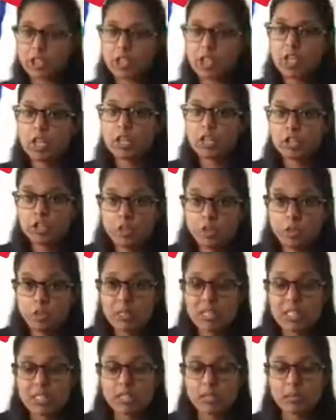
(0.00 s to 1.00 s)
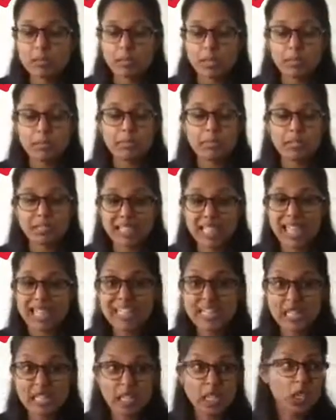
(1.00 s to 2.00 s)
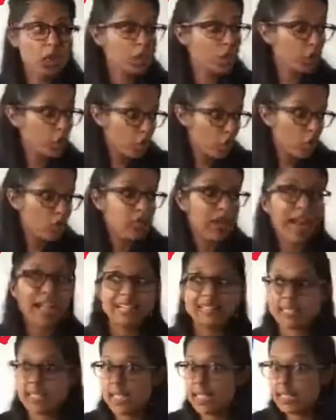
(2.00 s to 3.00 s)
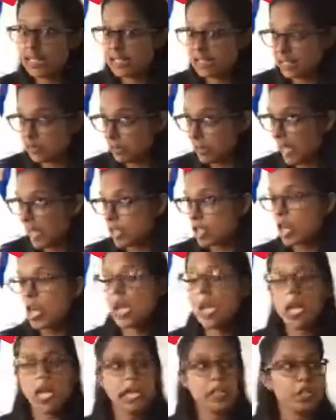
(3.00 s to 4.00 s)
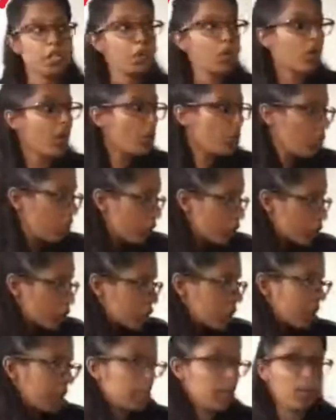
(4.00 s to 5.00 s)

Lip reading: you need to be pretending you're at a tennis match and you are watching